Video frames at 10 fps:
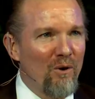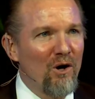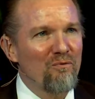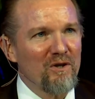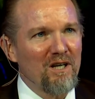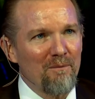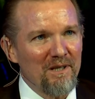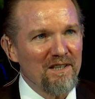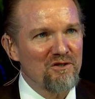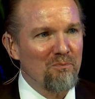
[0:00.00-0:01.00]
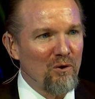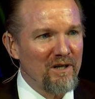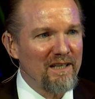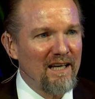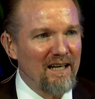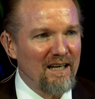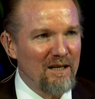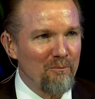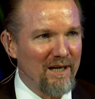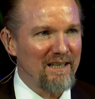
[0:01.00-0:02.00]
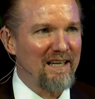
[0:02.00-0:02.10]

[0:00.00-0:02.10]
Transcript: you all for coming this morning, getting out of bed,